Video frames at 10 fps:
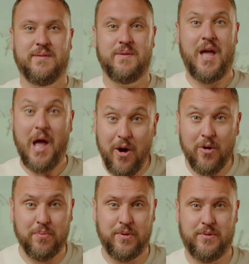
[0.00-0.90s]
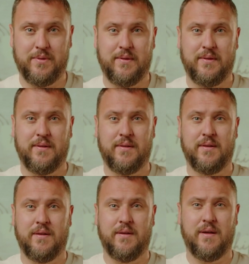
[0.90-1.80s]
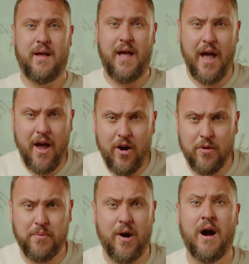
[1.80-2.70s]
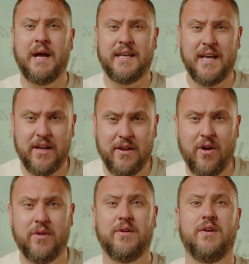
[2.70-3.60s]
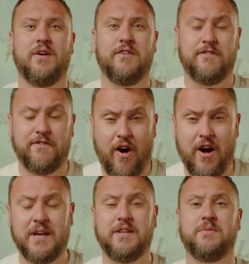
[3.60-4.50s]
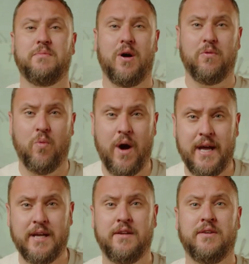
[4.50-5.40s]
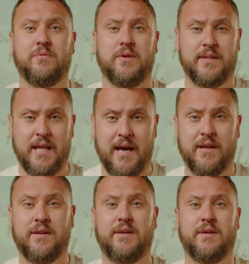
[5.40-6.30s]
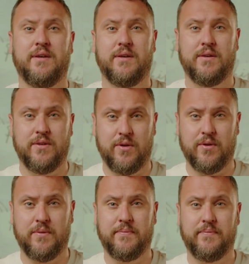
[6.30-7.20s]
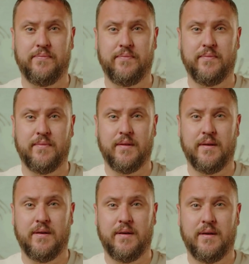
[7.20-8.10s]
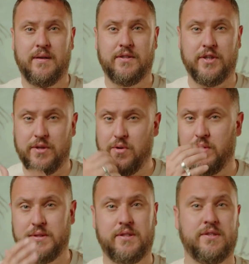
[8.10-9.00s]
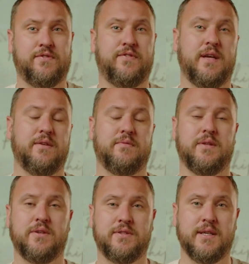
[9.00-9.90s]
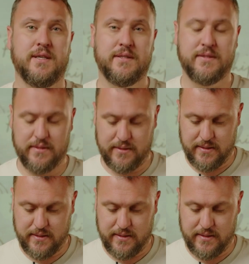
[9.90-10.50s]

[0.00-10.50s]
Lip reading: Help. Help. I cannot find my way without you. She anoints his feet with her tears.